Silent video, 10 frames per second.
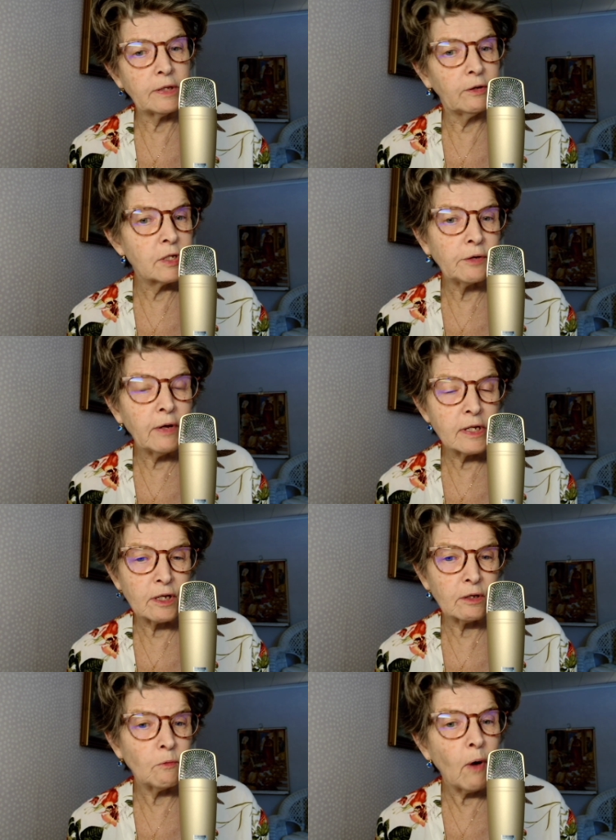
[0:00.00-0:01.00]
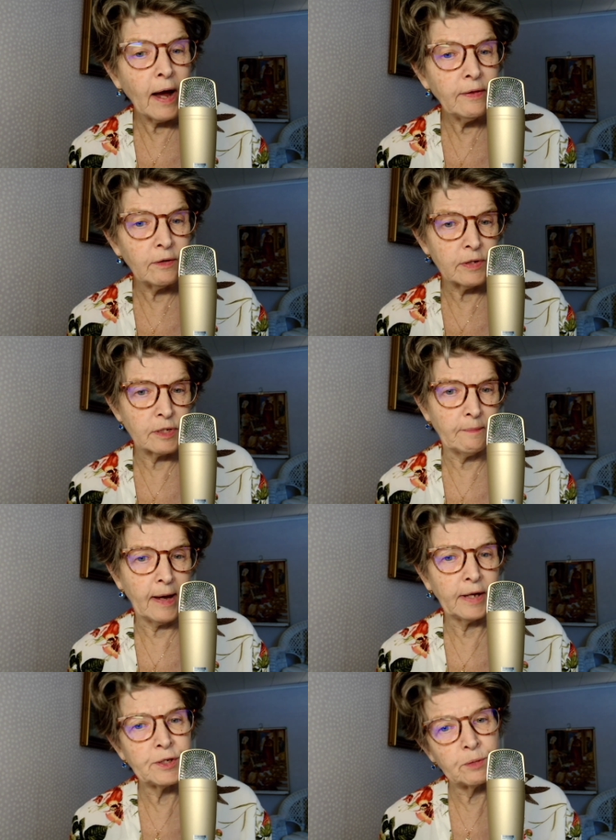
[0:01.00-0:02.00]
there's a reason why there is a
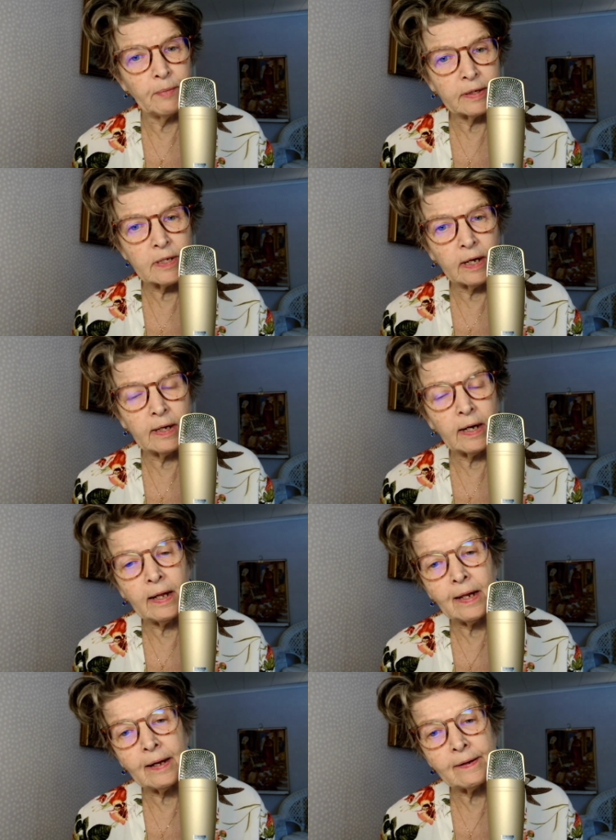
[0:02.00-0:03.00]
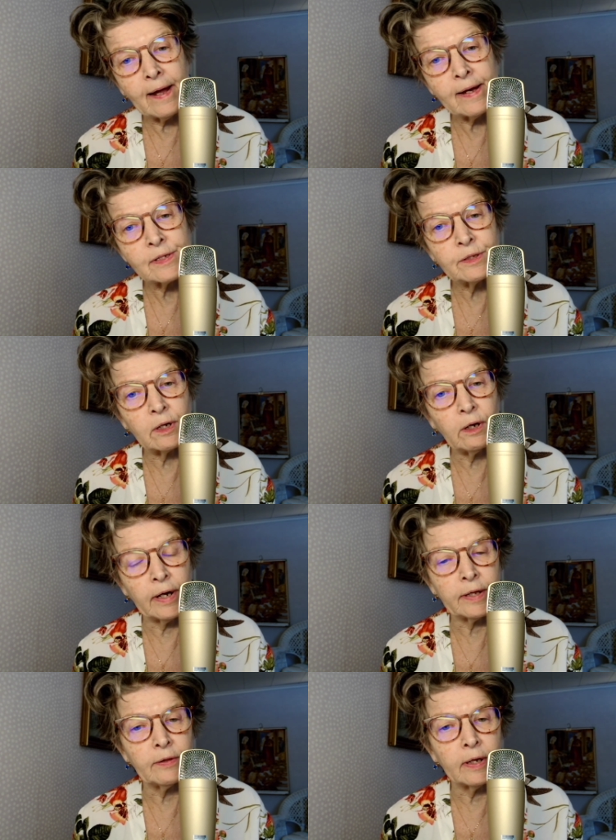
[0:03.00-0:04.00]
match, but I'll ask the
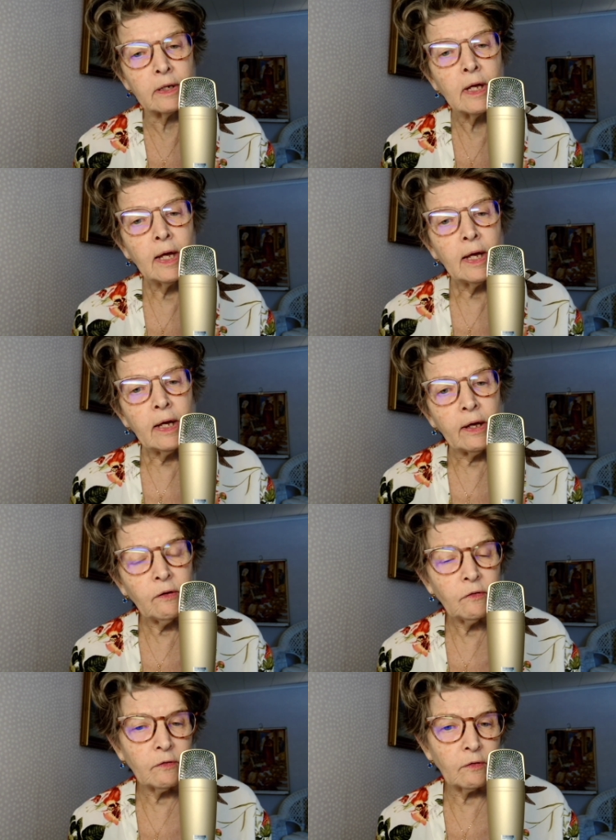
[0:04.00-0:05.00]
client then, is this,